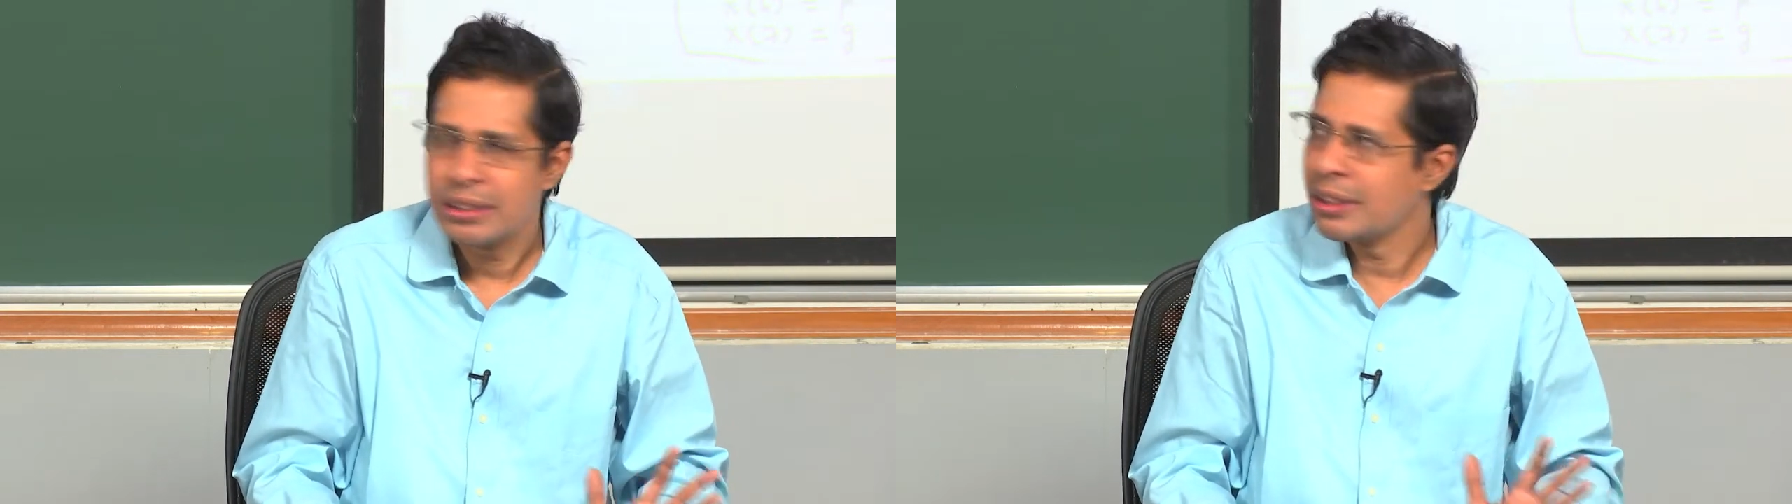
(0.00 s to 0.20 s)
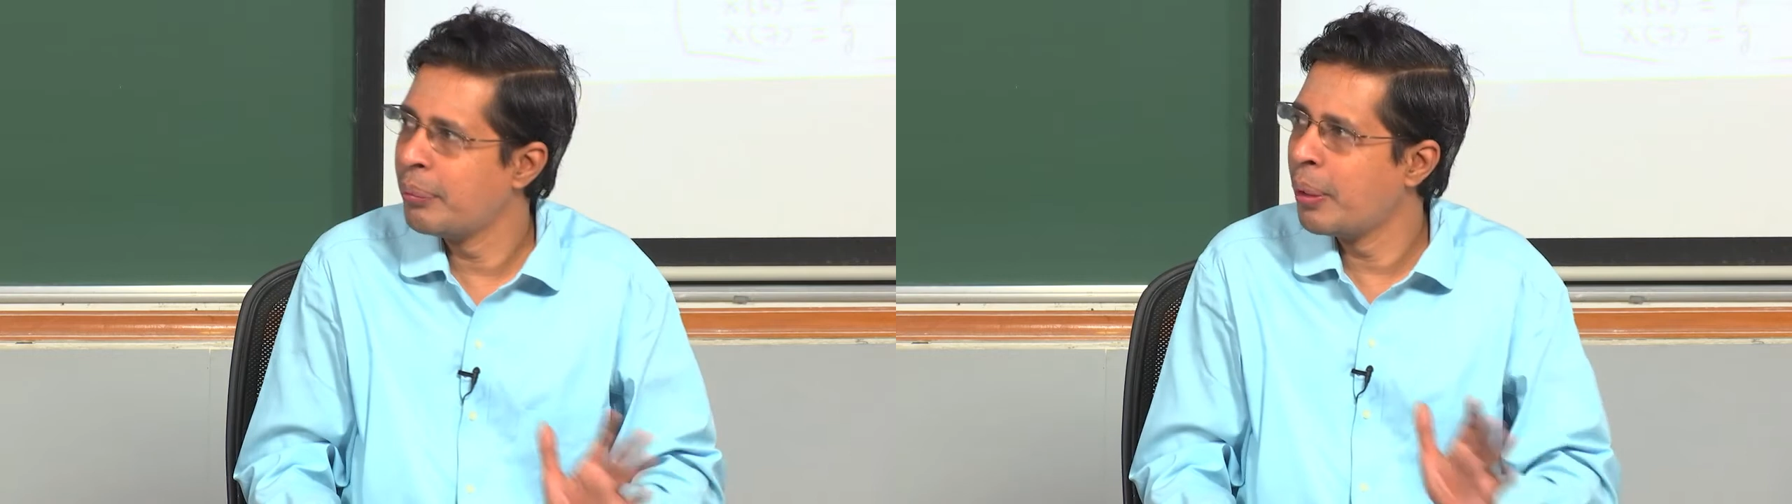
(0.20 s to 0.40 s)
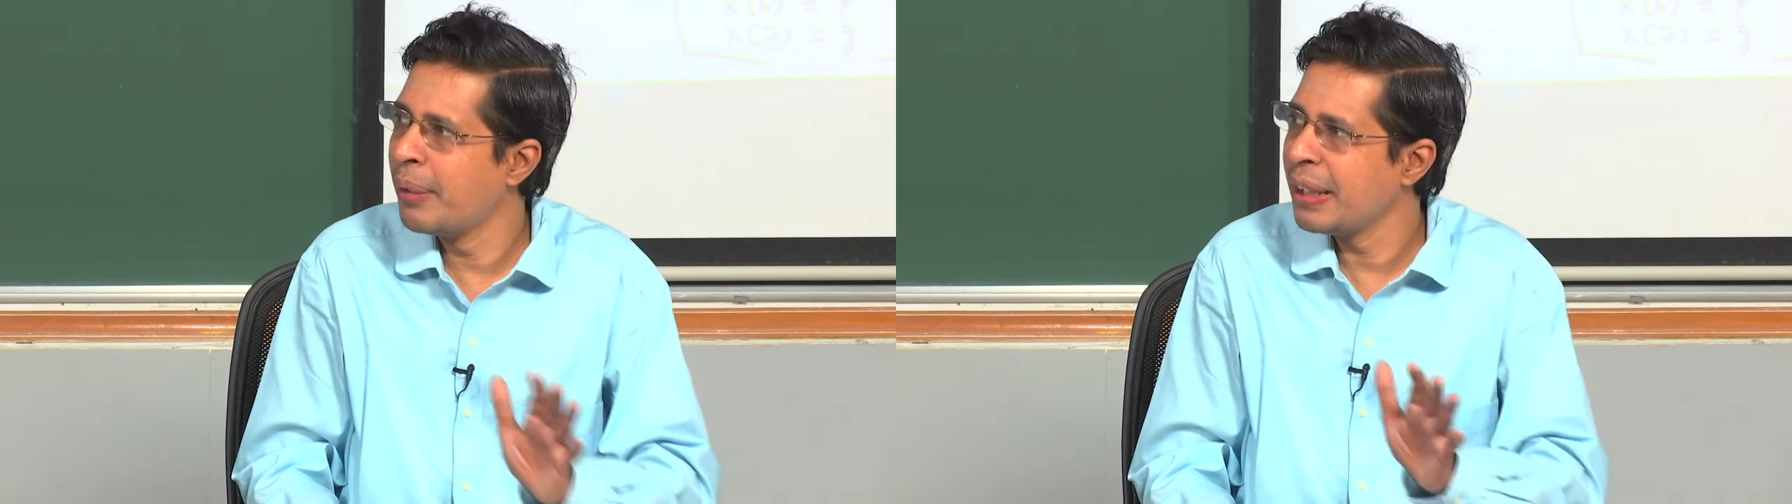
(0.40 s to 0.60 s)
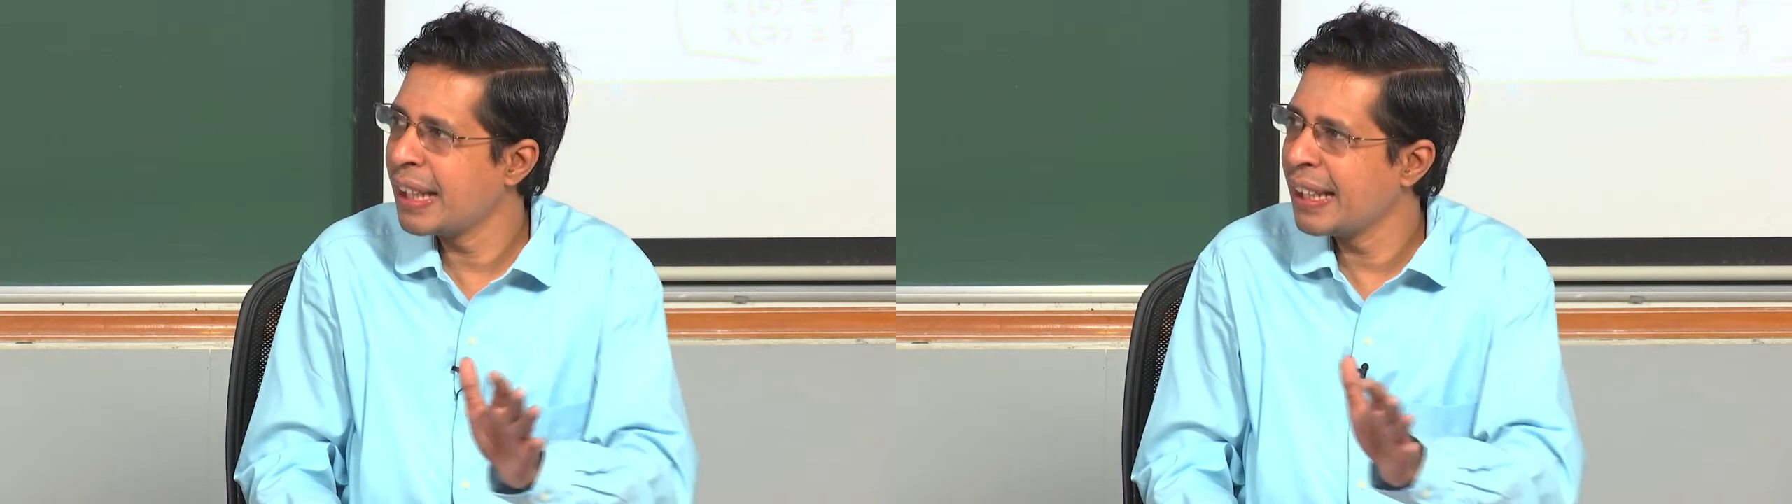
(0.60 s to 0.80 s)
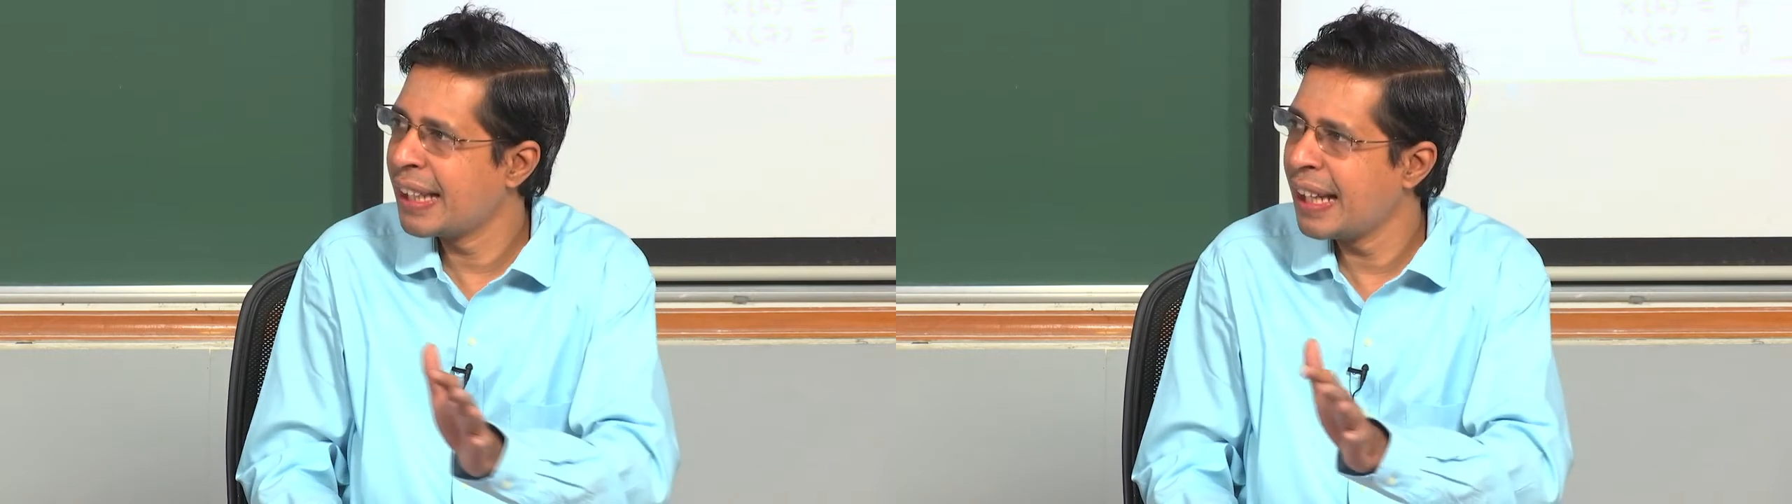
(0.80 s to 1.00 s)
the moment
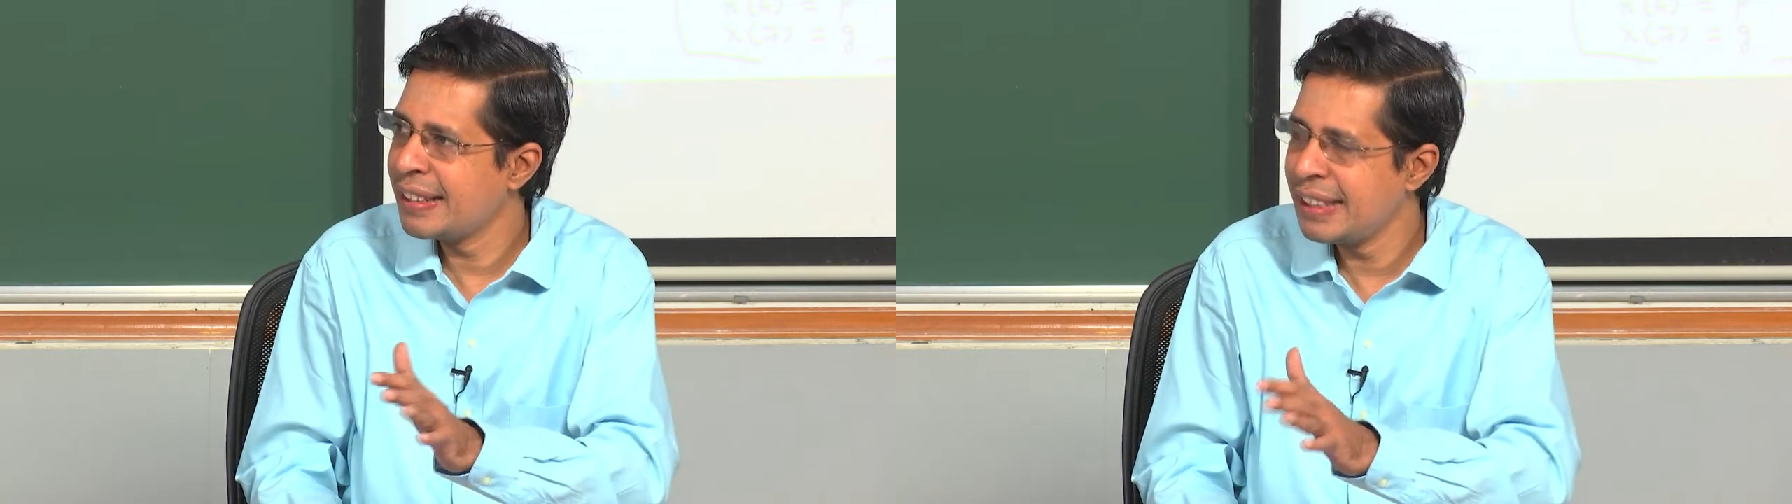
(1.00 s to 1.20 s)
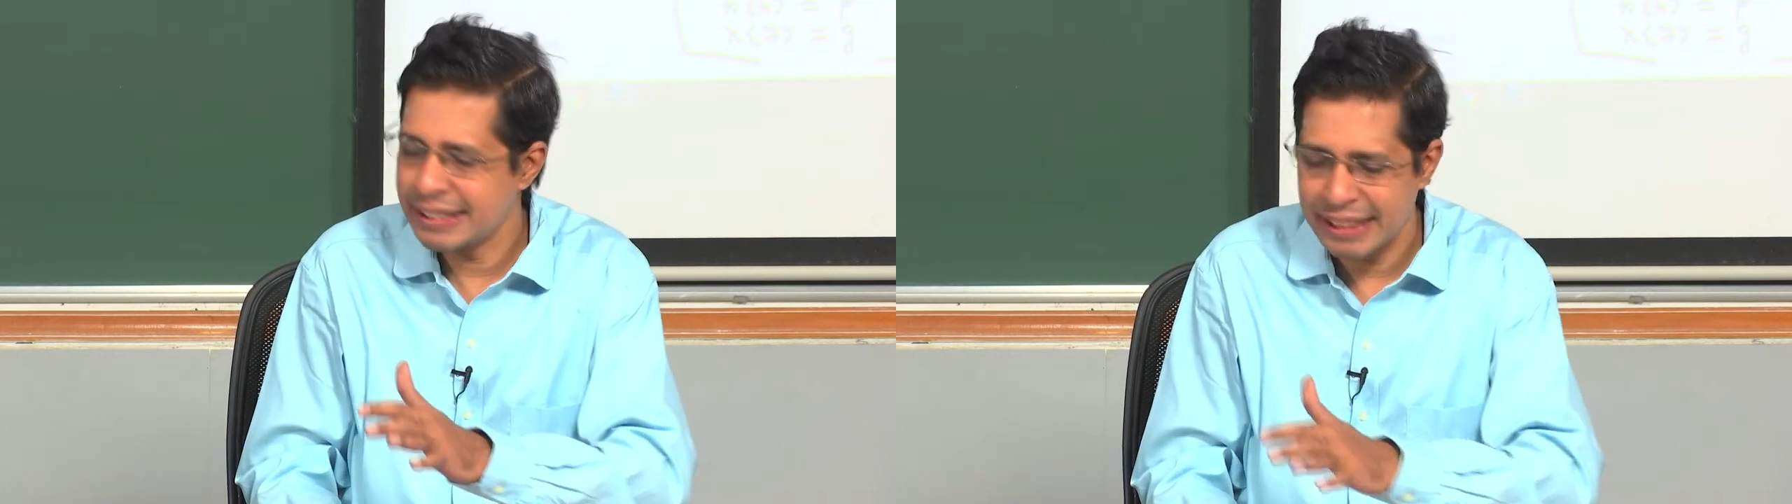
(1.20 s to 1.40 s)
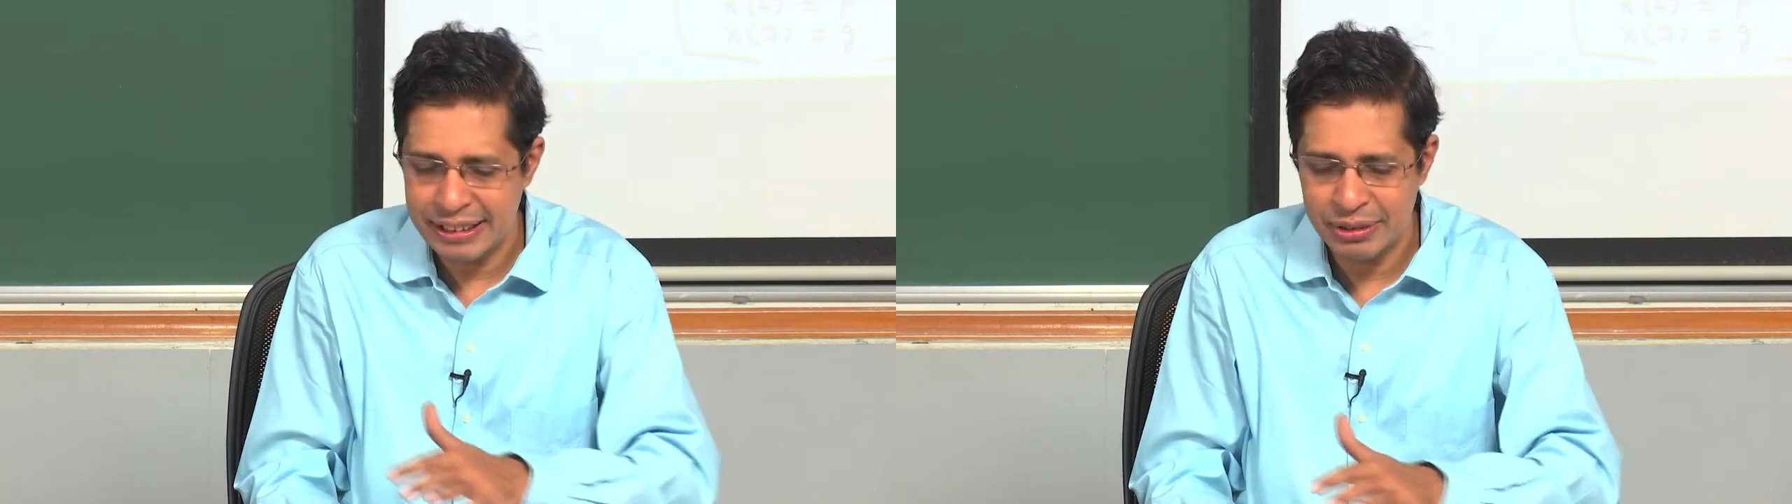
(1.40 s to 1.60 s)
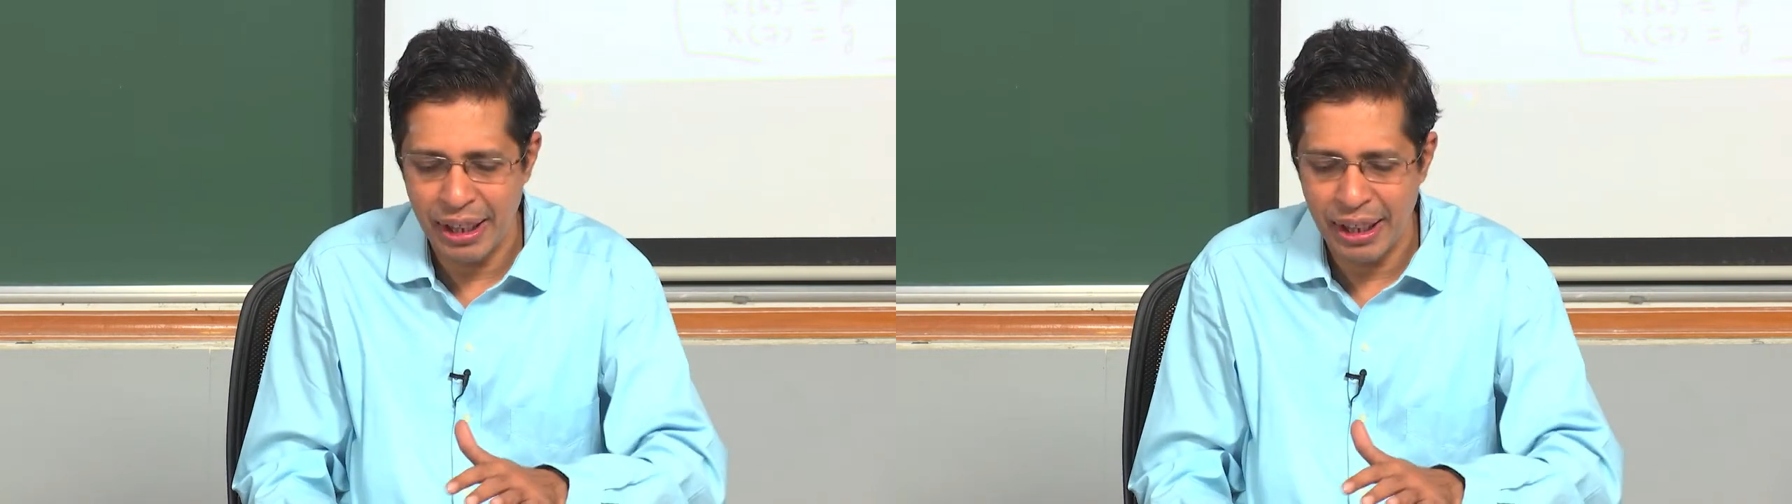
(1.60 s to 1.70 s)
I get these x